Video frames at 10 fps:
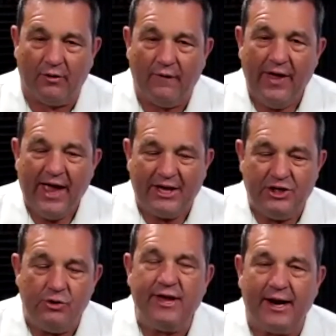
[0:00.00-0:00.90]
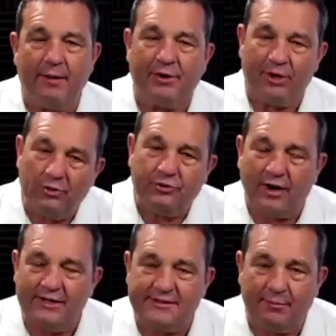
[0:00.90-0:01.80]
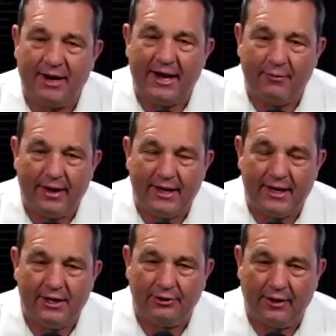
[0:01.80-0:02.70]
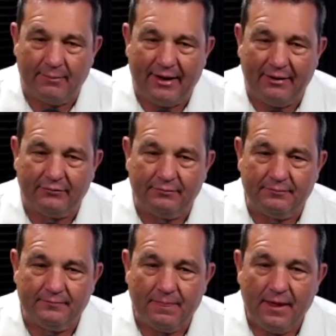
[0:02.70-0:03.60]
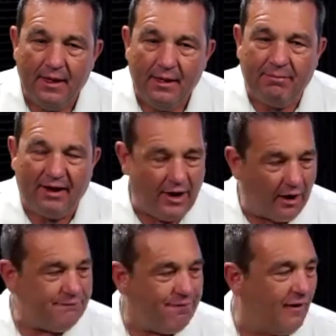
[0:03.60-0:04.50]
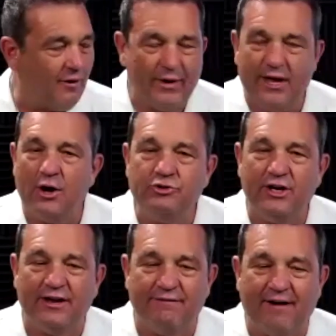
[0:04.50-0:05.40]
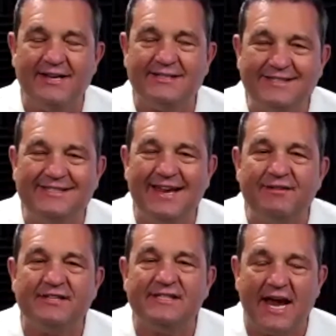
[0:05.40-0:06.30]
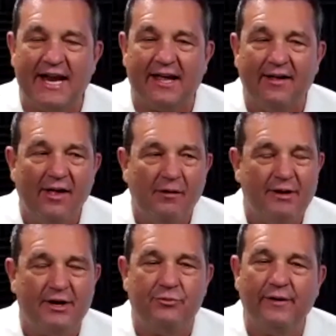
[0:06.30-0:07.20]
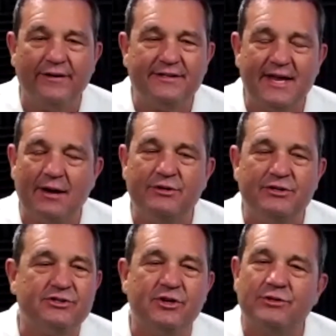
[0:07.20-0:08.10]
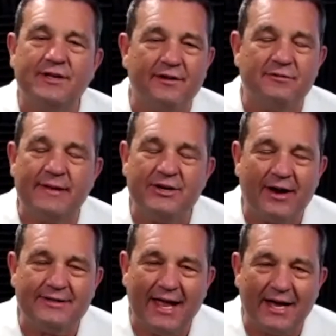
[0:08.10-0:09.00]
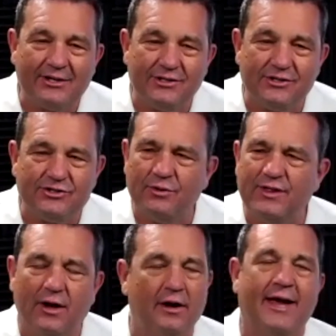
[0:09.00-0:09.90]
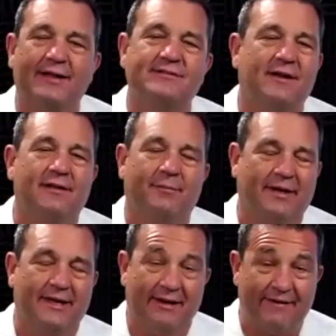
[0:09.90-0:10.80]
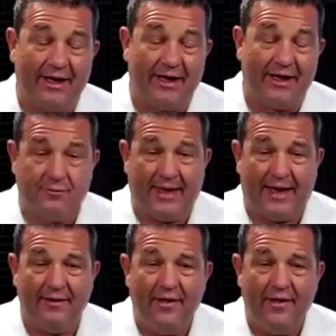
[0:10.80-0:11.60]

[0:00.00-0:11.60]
And you get up and go try and summit anyway and get killed on the mountain. Right. By not following coaching advice is devastating. But in real estate, we just don't sell as many transactions. And so we think, oh yeah, I'm not getting value from that.